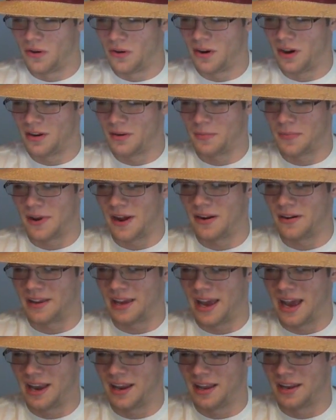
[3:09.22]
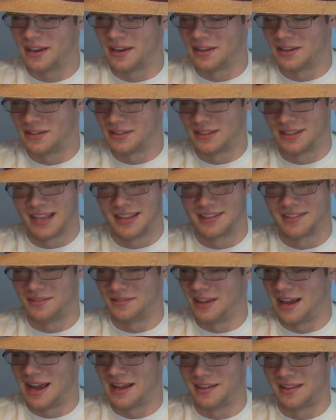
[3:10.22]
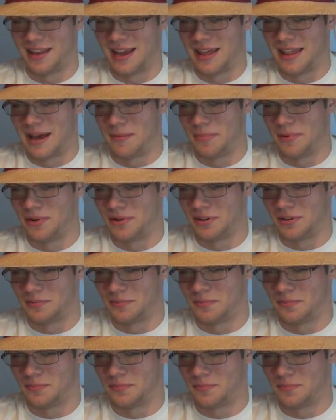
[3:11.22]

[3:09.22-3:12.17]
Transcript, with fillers: One pound cannon. And that's that. Yeah, that building